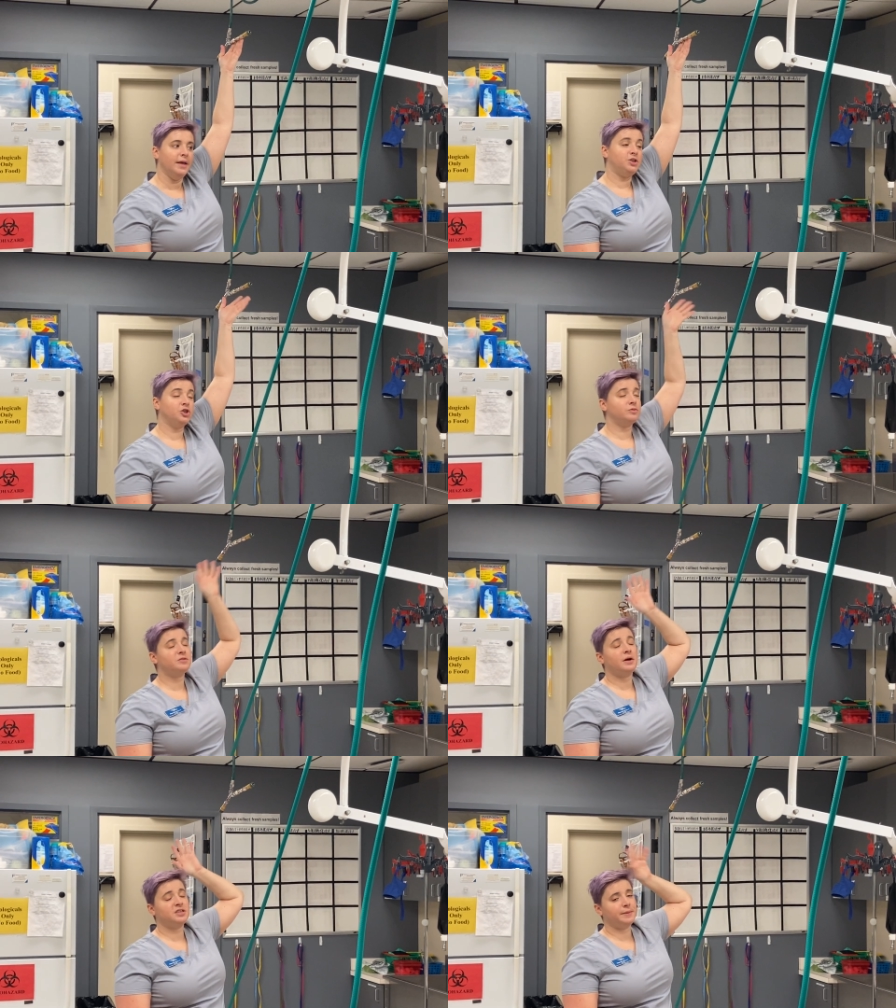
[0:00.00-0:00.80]
it's your
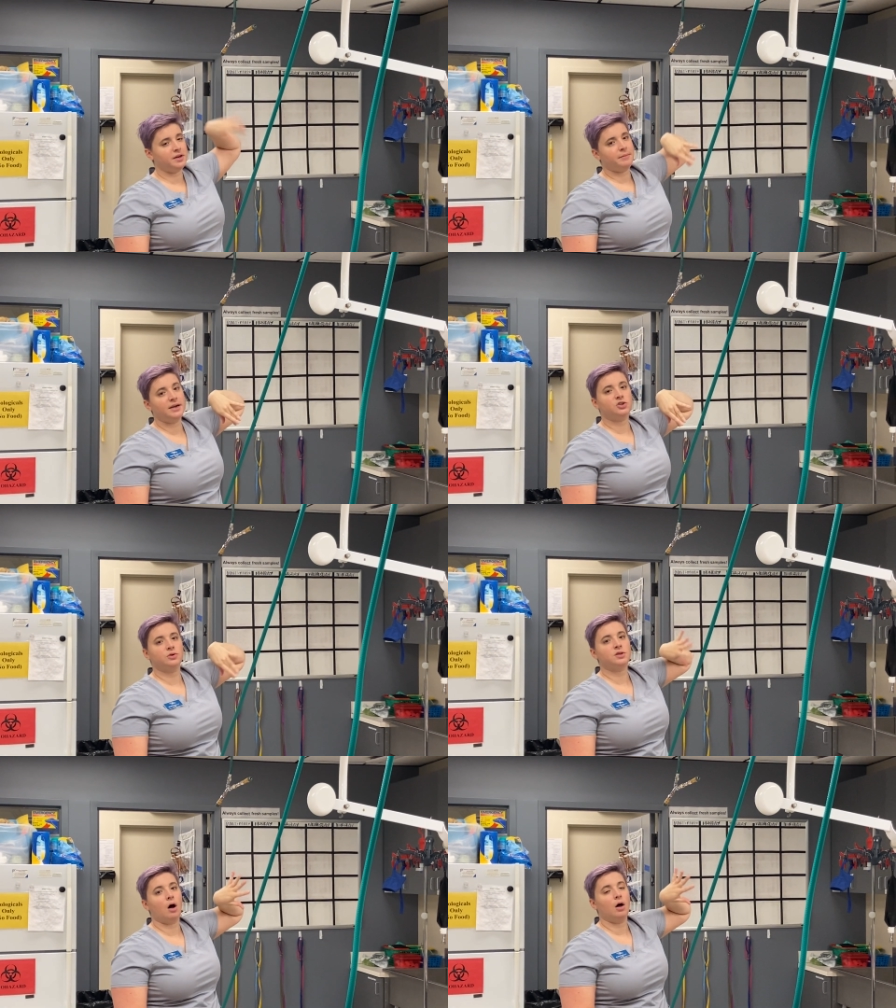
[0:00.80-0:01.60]
responsibility to make sure
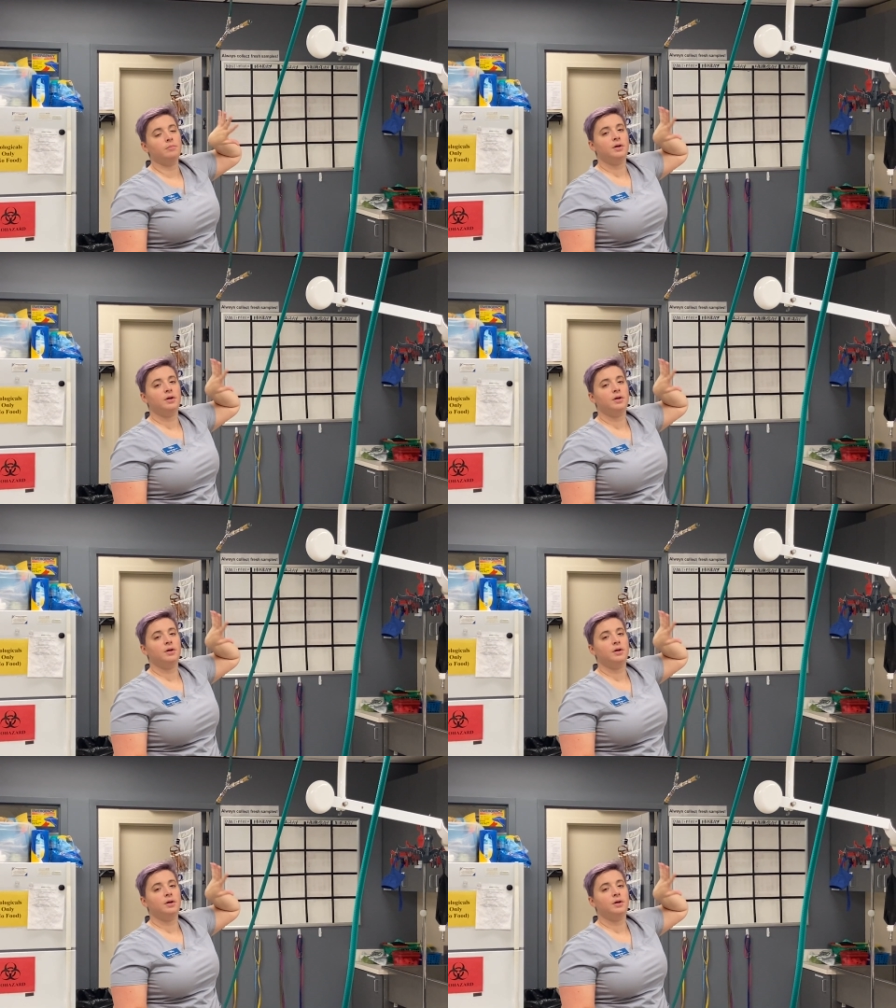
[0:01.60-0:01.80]
it's on,